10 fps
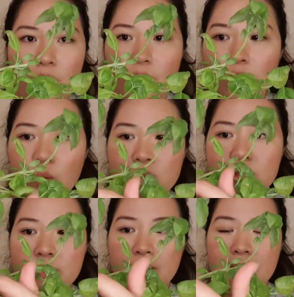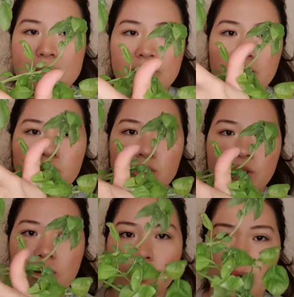of water the plants from the
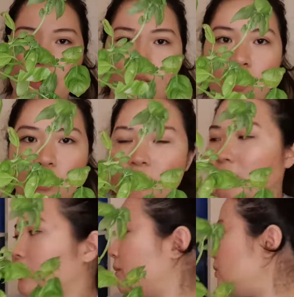top, you water it from